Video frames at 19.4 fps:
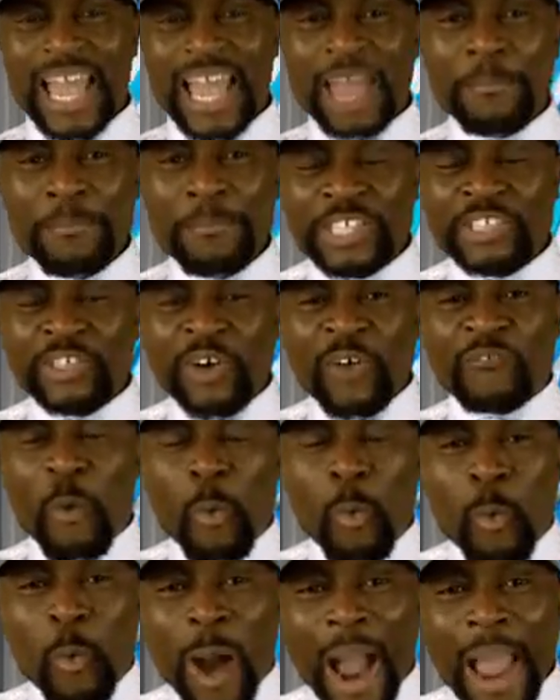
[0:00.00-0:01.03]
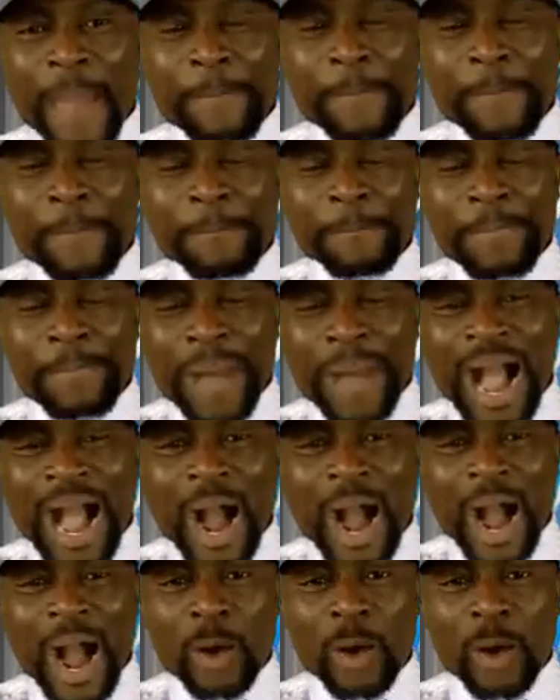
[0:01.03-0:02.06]
a mission for wipe out
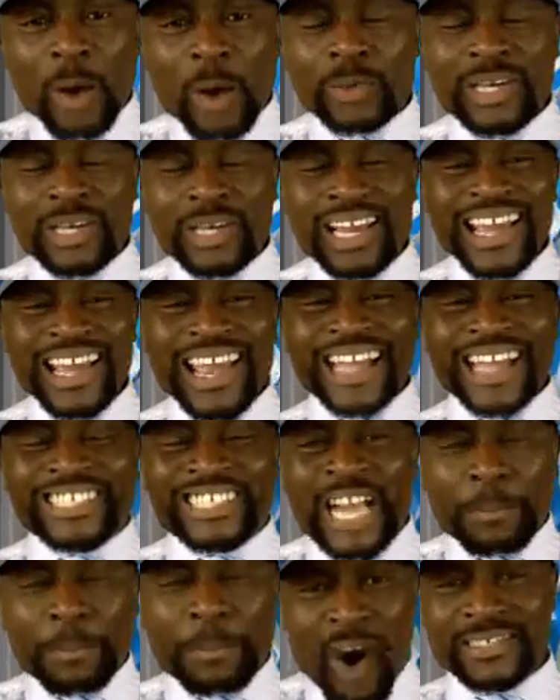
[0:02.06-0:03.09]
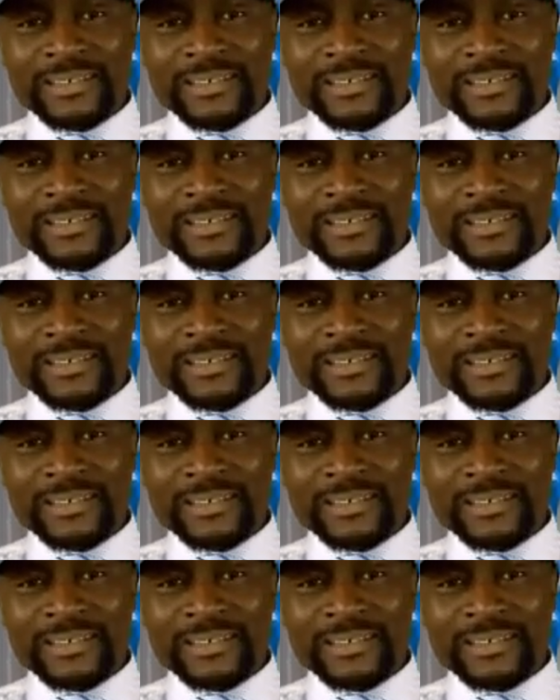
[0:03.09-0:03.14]
a checkpoint,